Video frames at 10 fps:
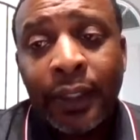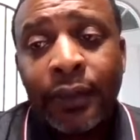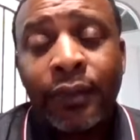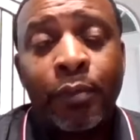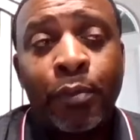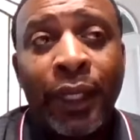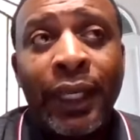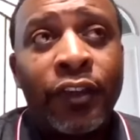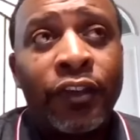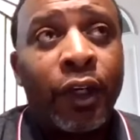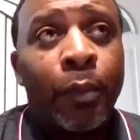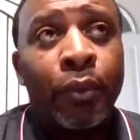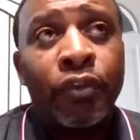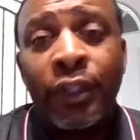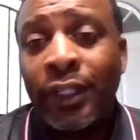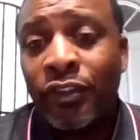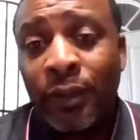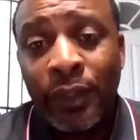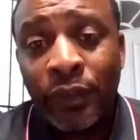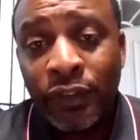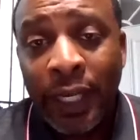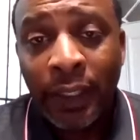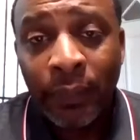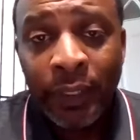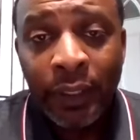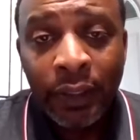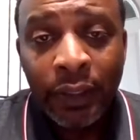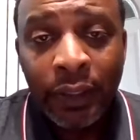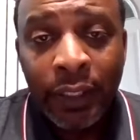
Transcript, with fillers: It pays a percentage of their salary